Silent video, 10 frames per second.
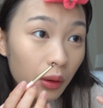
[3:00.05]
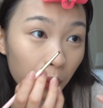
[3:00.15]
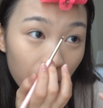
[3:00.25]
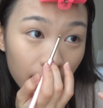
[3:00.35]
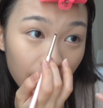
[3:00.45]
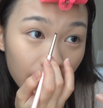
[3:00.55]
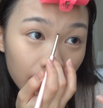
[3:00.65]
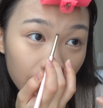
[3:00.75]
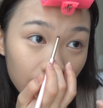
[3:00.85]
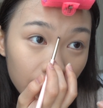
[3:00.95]
when I
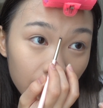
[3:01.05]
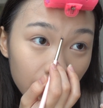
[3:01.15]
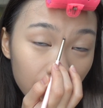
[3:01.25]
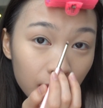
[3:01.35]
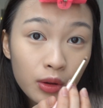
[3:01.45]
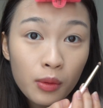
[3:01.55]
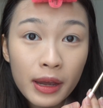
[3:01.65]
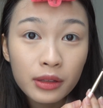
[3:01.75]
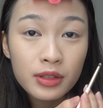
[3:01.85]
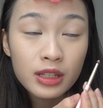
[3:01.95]
go
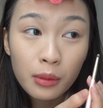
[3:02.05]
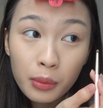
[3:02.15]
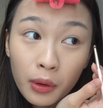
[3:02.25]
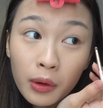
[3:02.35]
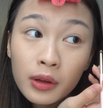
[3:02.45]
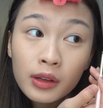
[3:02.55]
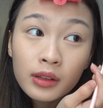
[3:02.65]
back to Singapore,